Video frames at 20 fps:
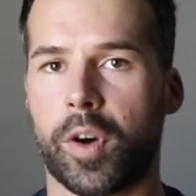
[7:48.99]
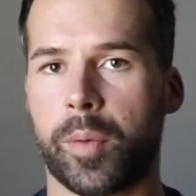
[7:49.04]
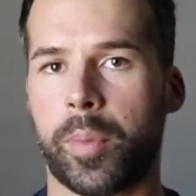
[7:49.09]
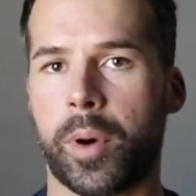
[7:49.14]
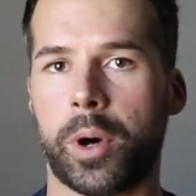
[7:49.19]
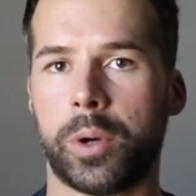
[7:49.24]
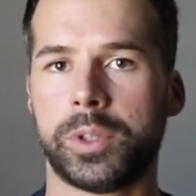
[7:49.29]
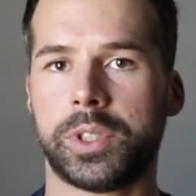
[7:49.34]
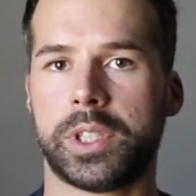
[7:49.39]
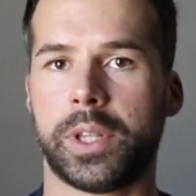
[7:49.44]
I'll
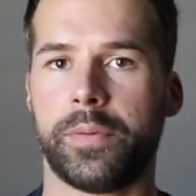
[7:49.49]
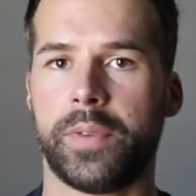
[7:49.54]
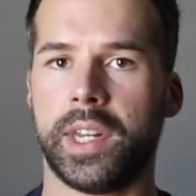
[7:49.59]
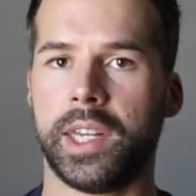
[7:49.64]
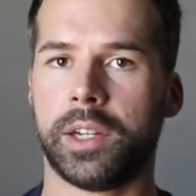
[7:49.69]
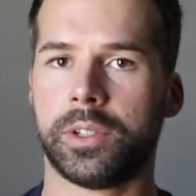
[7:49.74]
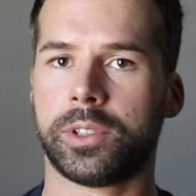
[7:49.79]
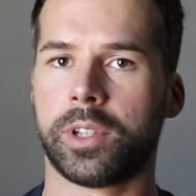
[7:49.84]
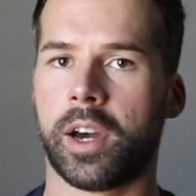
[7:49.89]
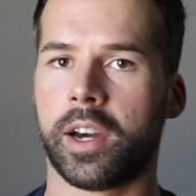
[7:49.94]
post the
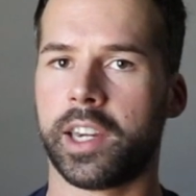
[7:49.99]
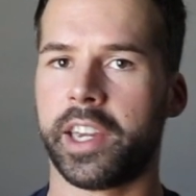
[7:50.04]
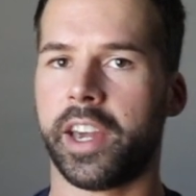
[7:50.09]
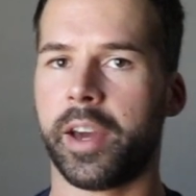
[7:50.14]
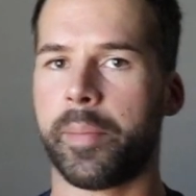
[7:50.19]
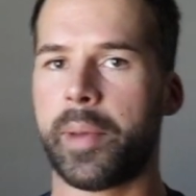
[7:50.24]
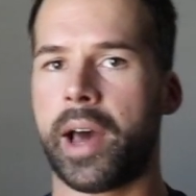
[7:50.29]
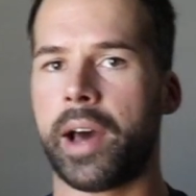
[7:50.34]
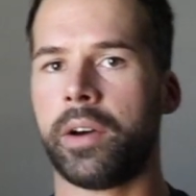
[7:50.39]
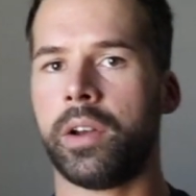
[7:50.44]
video
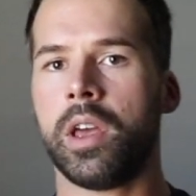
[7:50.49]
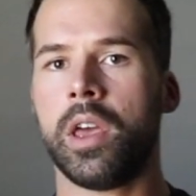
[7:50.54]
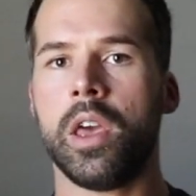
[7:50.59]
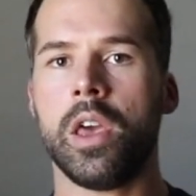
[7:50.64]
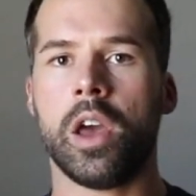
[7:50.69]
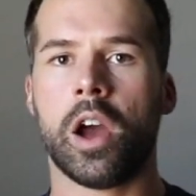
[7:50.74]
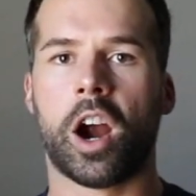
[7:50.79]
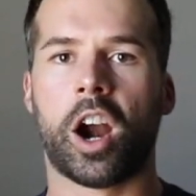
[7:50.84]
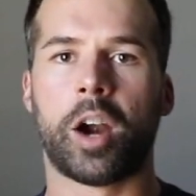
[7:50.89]
talking about